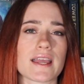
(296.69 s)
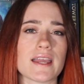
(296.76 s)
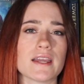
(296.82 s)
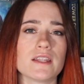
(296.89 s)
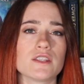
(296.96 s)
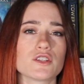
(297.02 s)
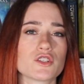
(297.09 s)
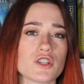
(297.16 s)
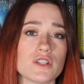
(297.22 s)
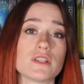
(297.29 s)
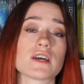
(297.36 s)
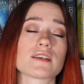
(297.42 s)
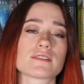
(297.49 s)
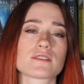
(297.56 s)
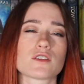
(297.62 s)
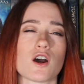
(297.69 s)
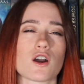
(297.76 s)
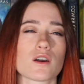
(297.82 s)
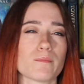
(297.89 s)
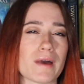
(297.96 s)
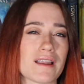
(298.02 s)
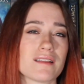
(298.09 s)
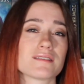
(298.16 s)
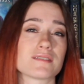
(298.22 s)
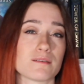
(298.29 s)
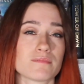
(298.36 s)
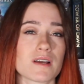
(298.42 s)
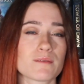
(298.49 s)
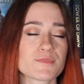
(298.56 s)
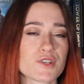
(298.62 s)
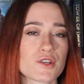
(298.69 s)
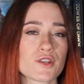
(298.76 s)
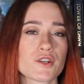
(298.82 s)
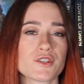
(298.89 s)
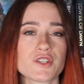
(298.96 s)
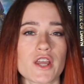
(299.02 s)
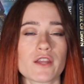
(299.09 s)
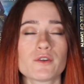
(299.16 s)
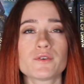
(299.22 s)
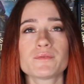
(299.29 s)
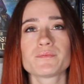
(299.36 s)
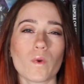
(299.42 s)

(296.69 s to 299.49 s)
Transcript: and she does talk about it sometimes on her channel.